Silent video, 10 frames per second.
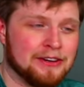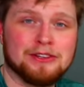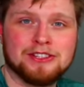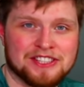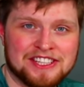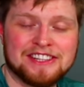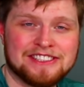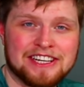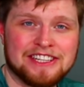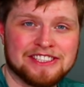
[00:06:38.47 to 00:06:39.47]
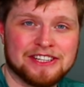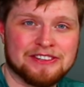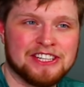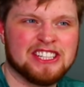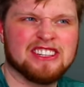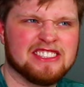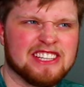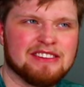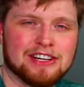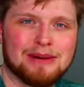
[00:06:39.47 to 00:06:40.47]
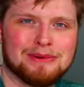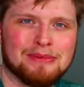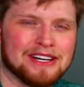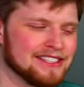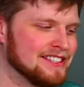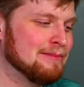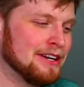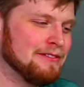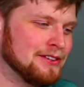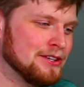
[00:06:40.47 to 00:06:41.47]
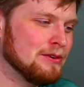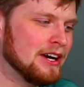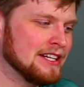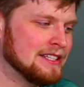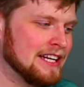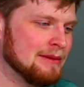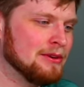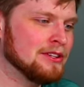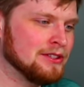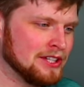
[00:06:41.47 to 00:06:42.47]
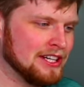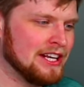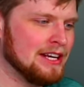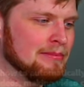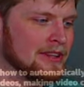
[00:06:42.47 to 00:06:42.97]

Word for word: You should just get the second generation and save a couple bucks. But if you do want it enabled, you should keep